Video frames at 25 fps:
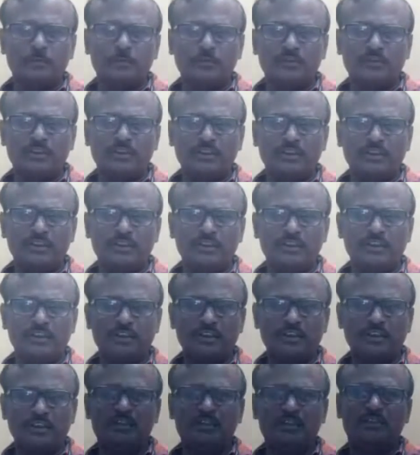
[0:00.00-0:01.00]

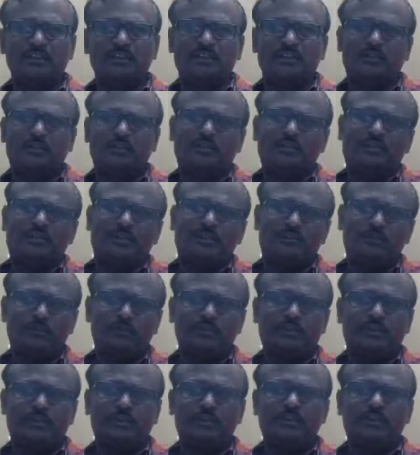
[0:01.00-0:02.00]
area, that will be
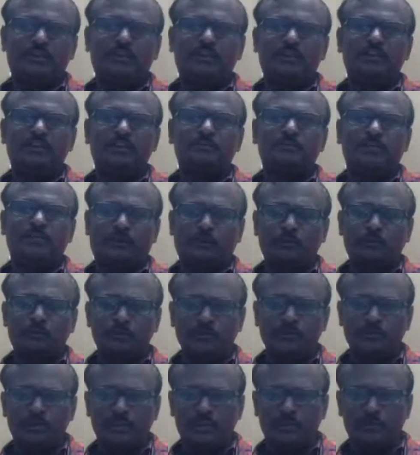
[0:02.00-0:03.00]
treated as metropolitan
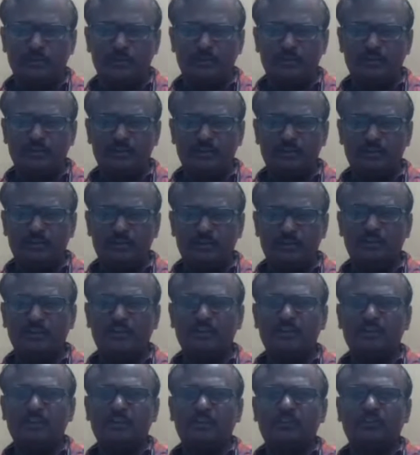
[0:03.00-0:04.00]
magistrate.
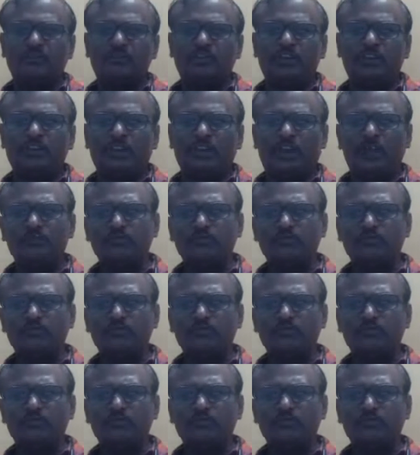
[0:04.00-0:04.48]
In outside